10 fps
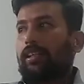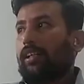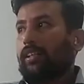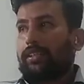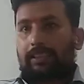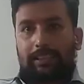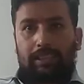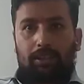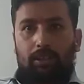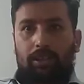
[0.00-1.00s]

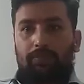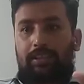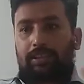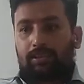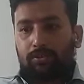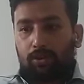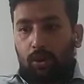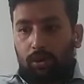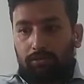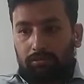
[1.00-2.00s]
NaCl, or when the
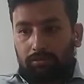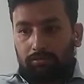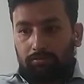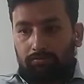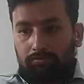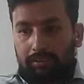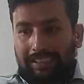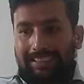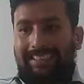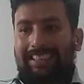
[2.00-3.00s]
strong
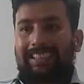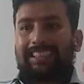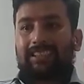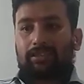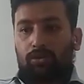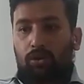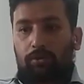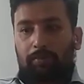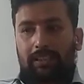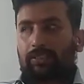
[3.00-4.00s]
acid and strong
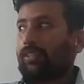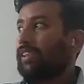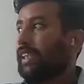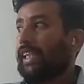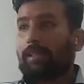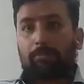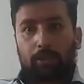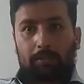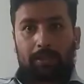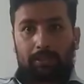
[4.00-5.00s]
base, you can take
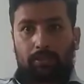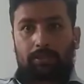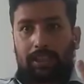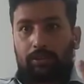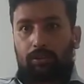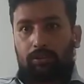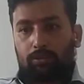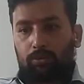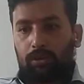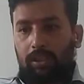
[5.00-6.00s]
ammonium hydroxide
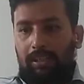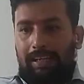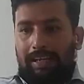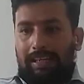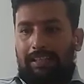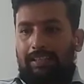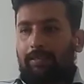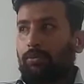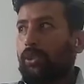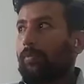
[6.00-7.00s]
also, and
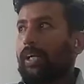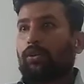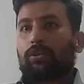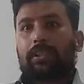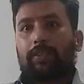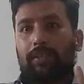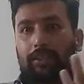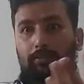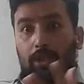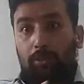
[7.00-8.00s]
ammonium hydroxide will
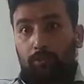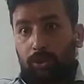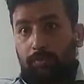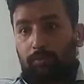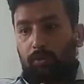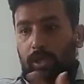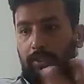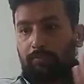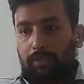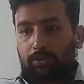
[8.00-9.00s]
give you ammonium
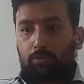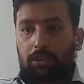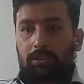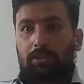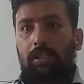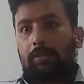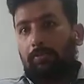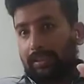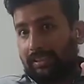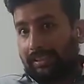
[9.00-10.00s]
chloride plus water.
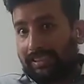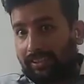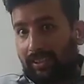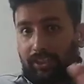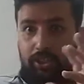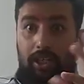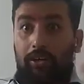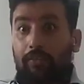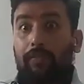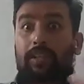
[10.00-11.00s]
But this reaction are
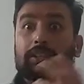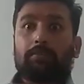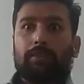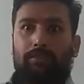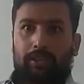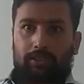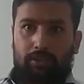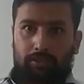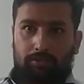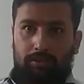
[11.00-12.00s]
reversible reaction.